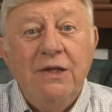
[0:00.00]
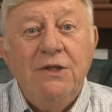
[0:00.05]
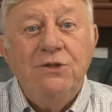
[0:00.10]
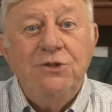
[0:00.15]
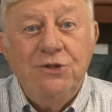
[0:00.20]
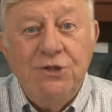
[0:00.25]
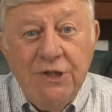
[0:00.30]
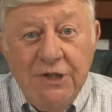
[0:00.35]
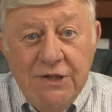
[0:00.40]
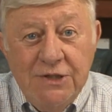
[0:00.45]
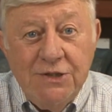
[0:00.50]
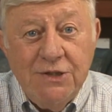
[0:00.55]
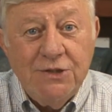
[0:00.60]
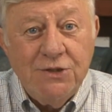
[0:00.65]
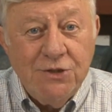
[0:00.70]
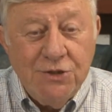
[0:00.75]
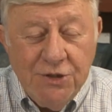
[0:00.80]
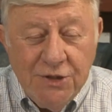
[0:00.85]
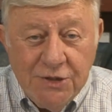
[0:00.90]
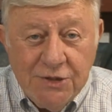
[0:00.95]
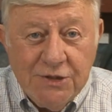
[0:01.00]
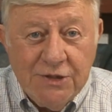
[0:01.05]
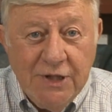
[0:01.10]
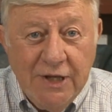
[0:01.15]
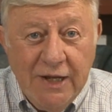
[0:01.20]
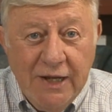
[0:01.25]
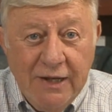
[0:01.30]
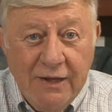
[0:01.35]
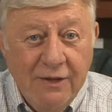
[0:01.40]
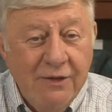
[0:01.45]
Jesus just
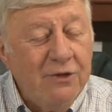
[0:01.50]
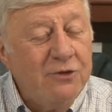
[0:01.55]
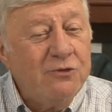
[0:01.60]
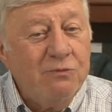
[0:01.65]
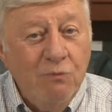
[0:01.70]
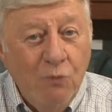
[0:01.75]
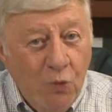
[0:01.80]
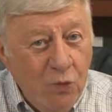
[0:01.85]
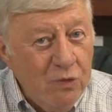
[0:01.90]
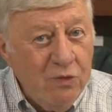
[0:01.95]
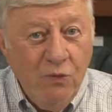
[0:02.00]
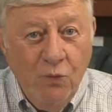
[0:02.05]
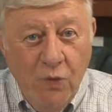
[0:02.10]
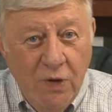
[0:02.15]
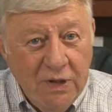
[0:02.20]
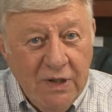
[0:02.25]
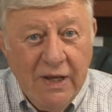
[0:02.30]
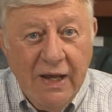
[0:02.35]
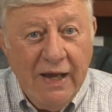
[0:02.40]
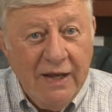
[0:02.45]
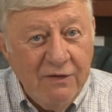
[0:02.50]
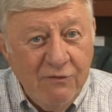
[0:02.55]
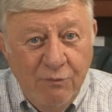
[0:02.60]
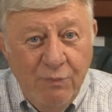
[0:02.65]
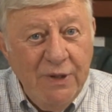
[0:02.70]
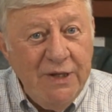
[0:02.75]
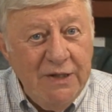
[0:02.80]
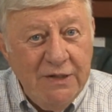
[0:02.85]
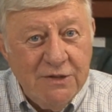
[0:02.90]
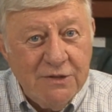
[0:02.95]
said there's more than one kind of
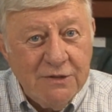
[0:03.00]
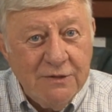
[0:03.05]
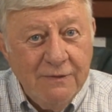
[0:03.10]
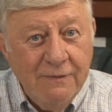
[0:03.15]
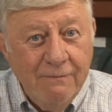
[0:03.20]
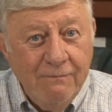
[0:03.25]
peace.